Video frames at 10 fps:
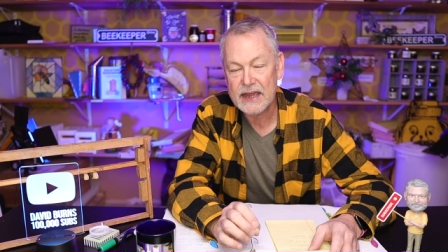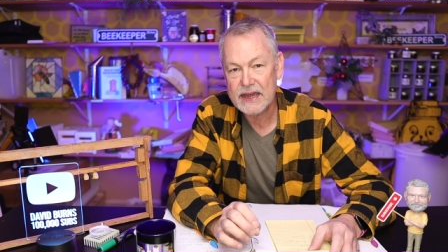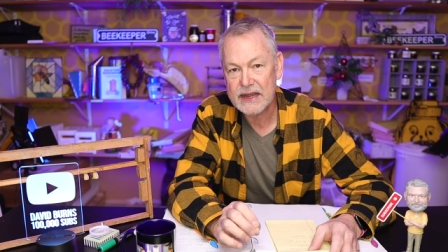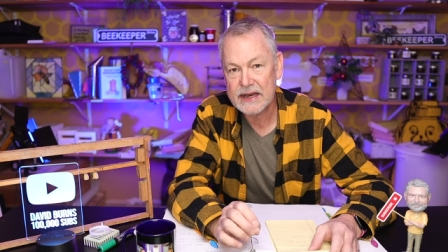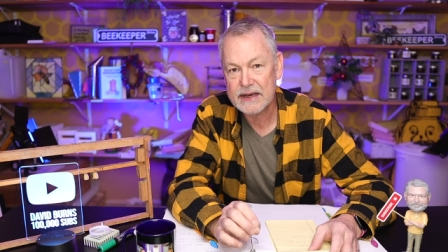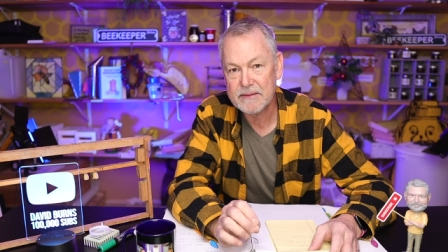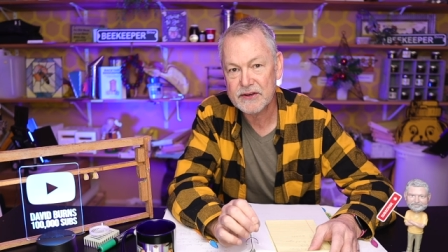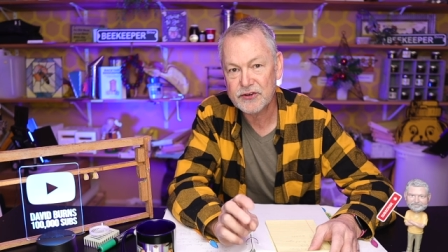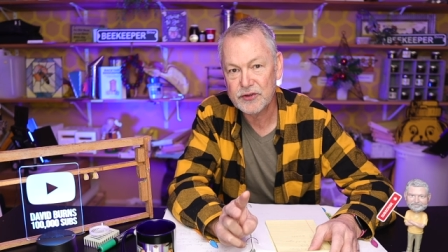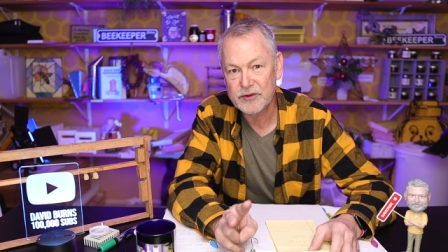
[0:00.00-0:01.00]

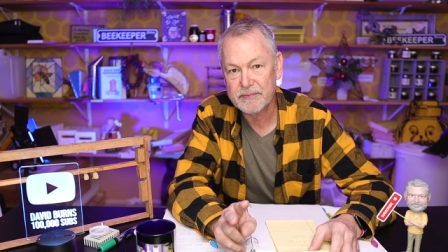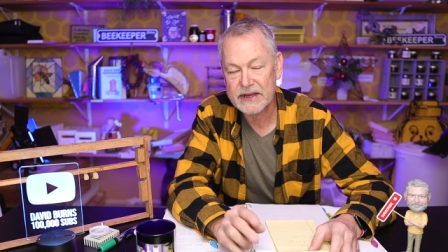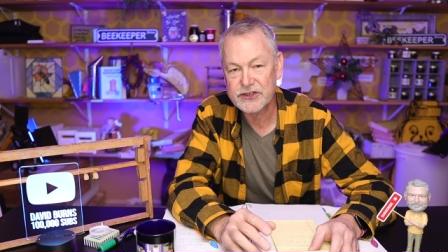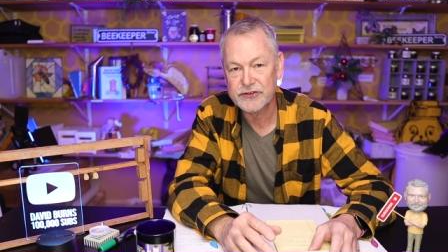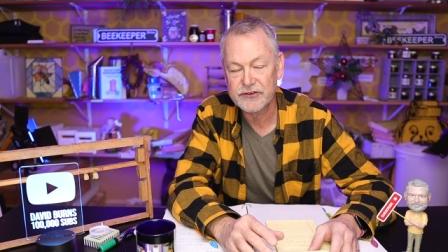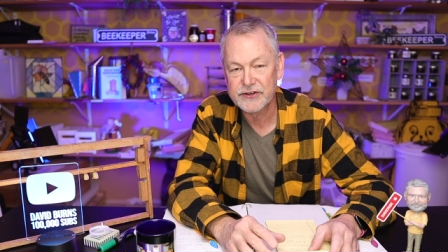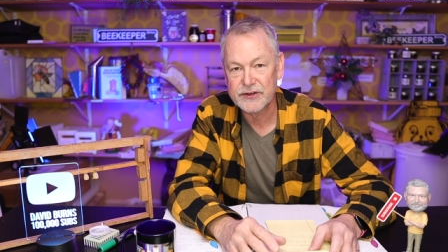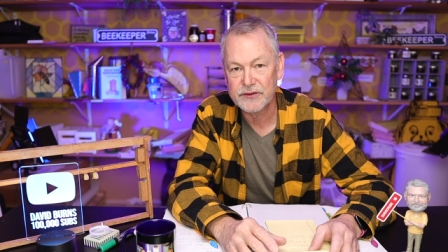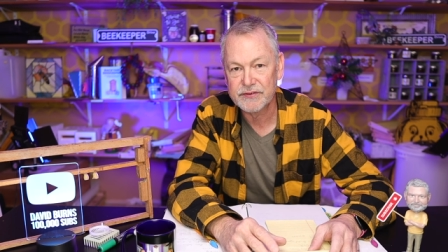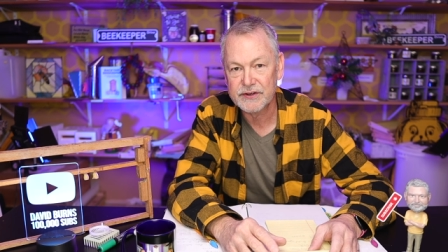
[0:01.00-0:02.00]
and two of my
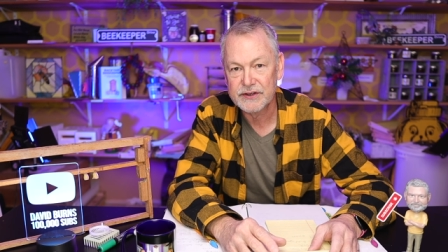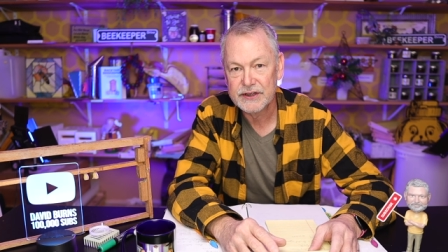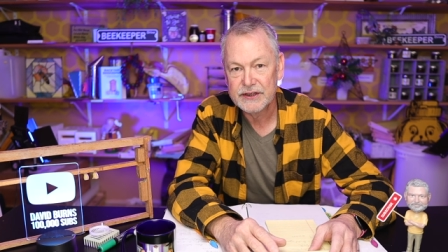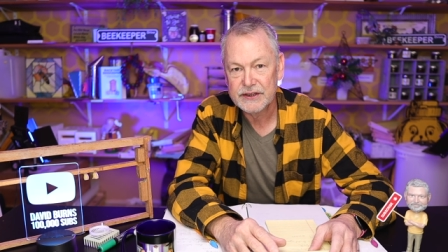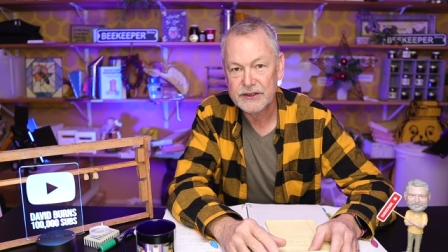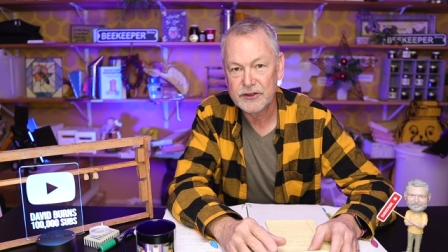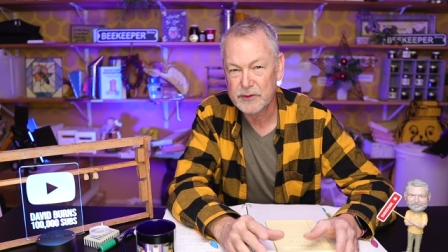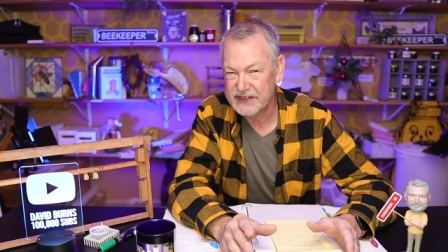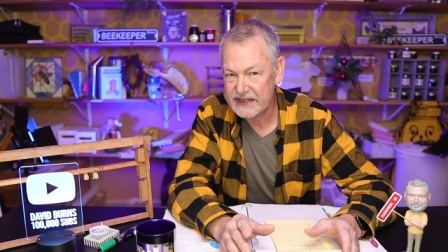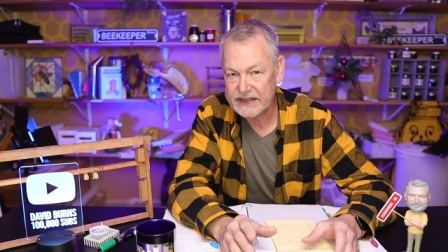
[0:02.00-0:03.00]
children over who
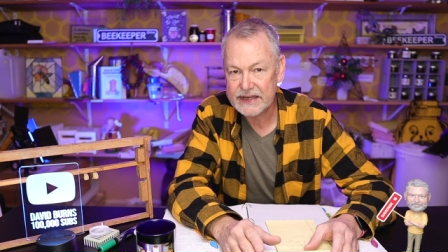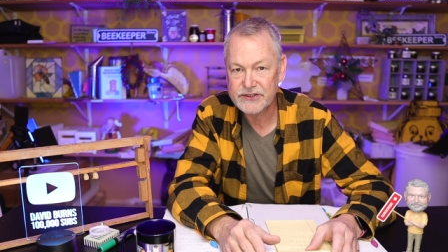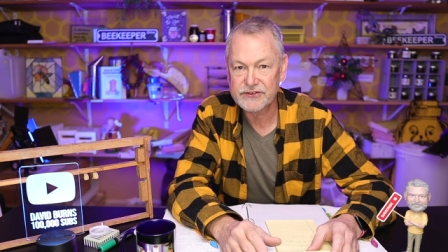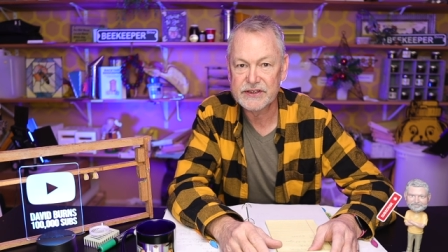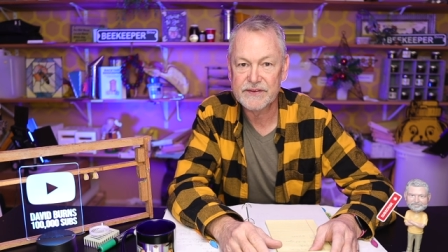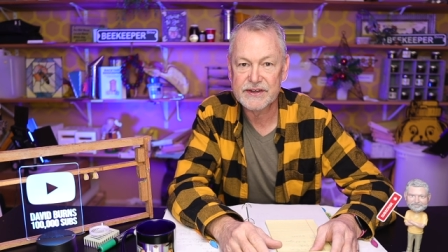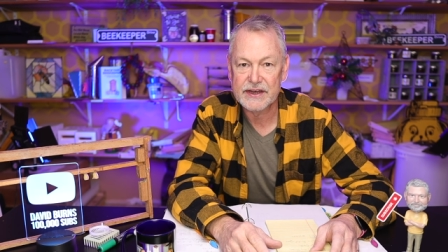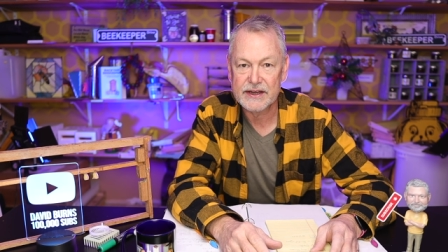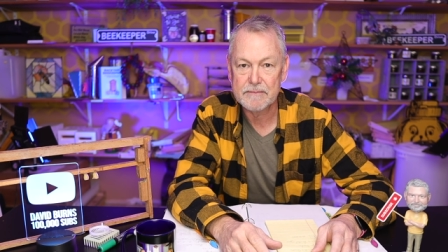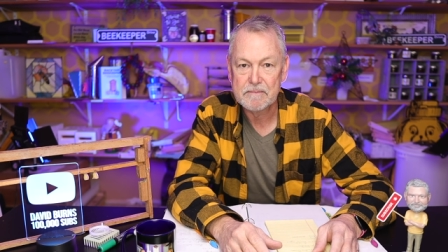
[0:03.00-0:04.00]
were teenagers at the
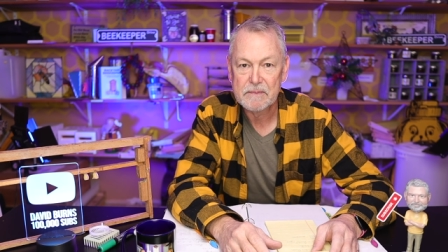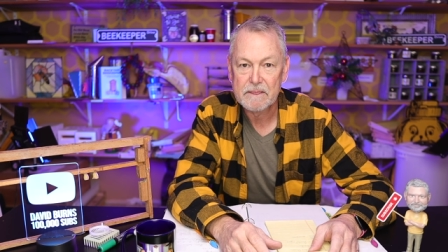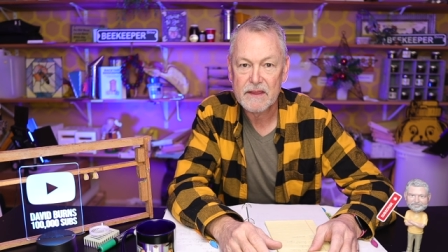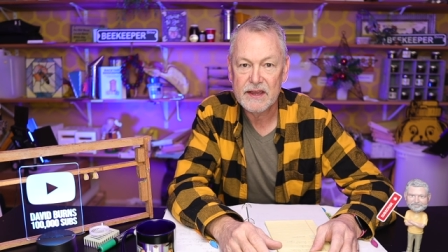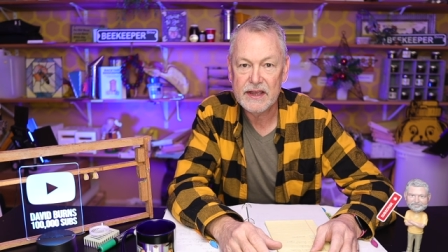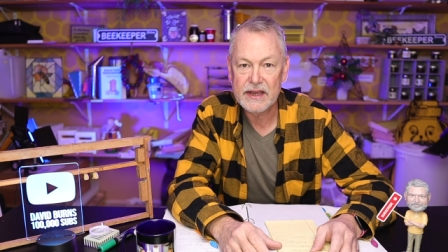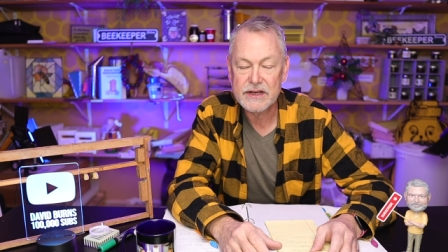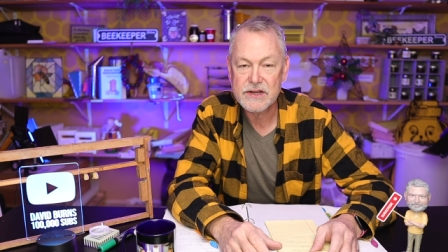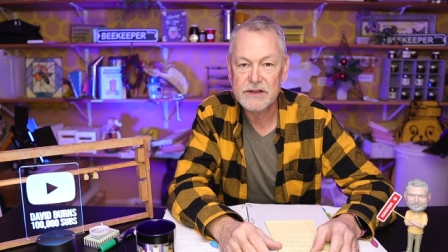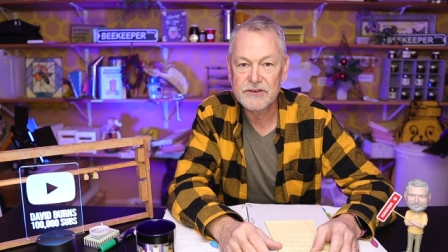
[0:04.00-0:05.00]
time
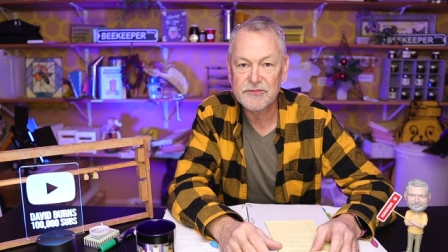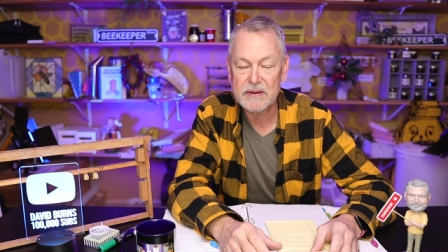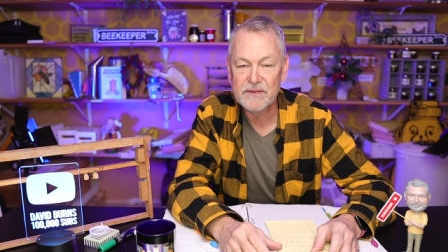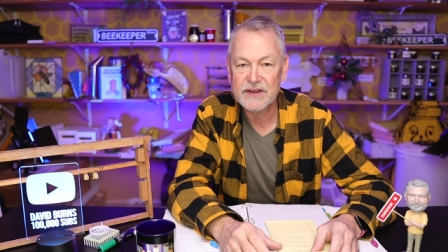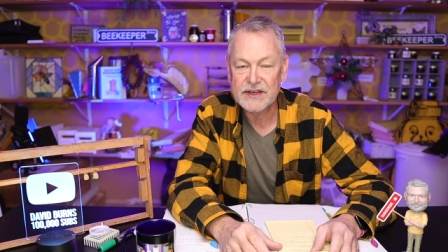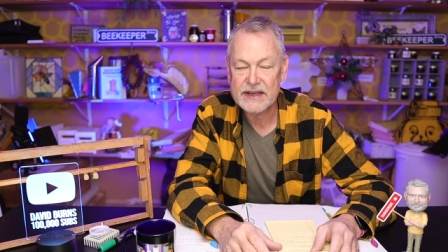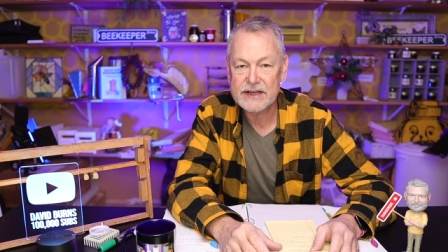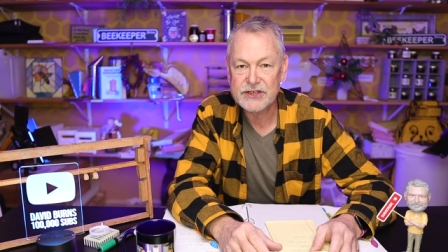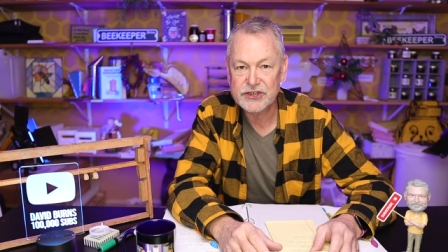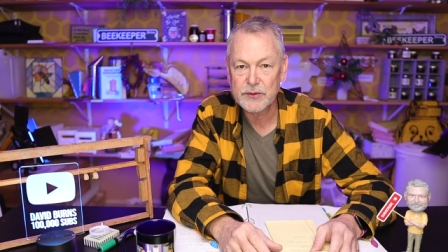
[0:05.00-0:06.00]
and spent the
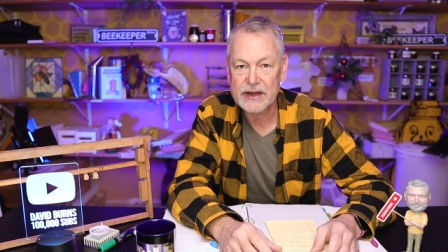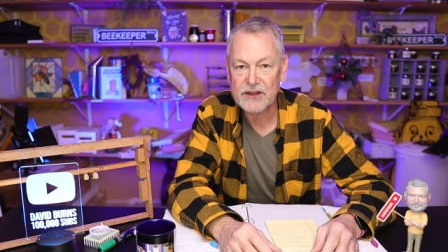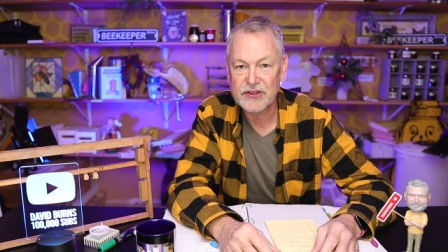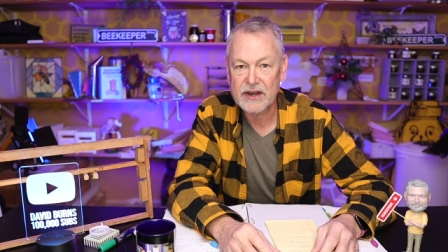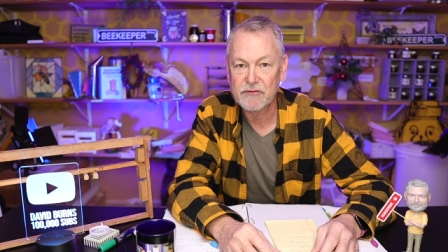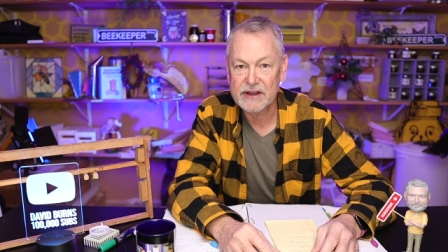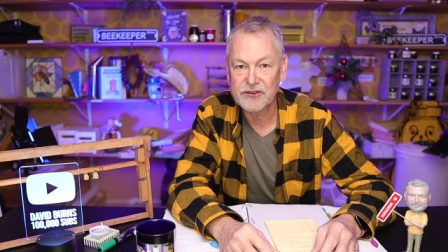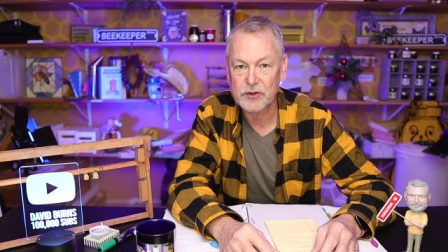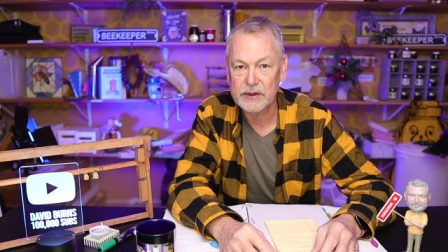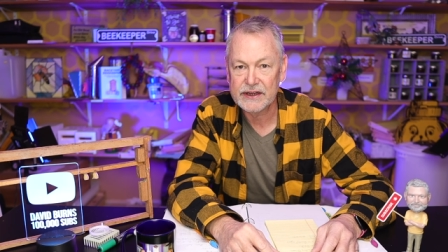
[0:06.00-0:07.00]
day showing us how to
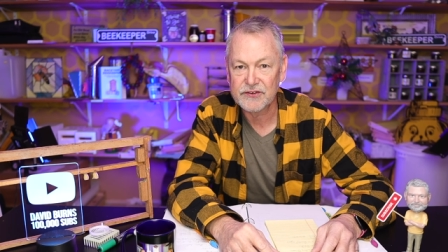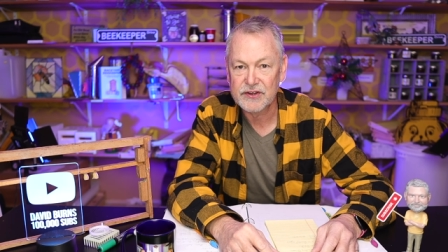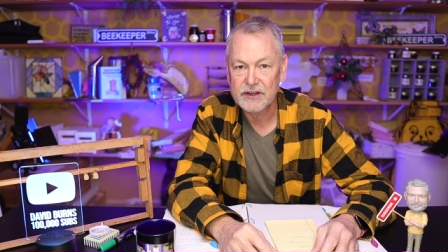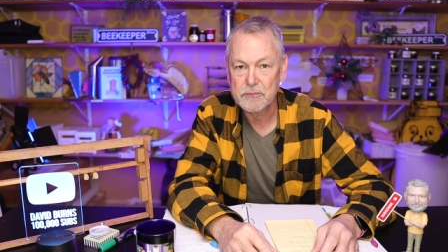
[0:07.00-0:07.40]
raise queens.